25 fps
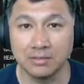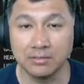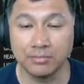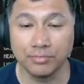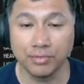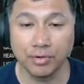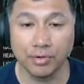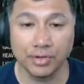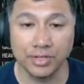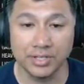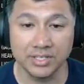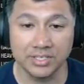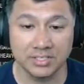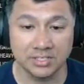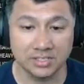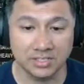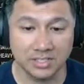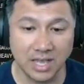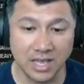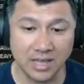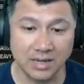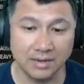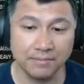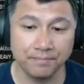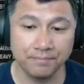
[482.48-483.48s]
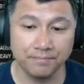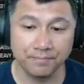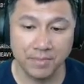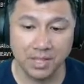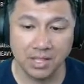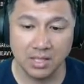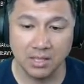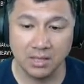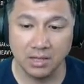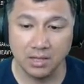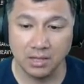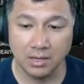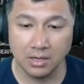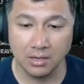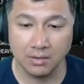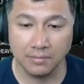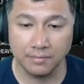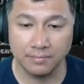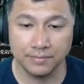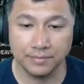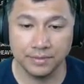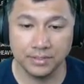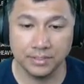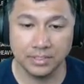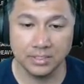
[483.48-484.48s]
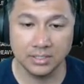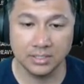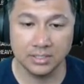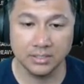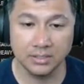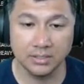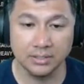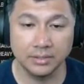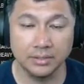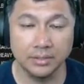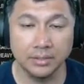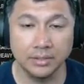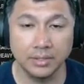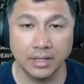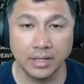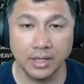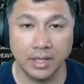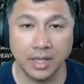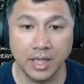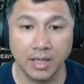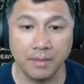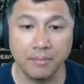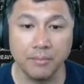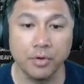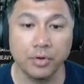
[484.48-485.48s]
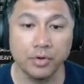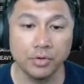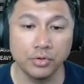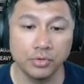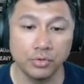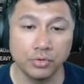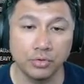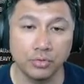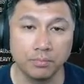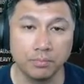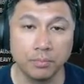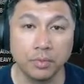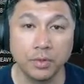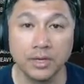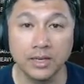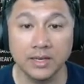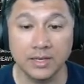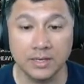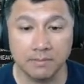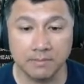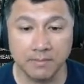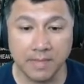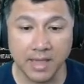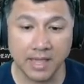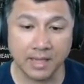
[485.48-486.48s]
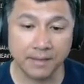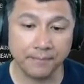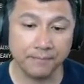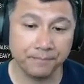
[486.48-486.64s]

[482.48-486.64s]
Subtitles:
for each ton of ammo you put in the mech.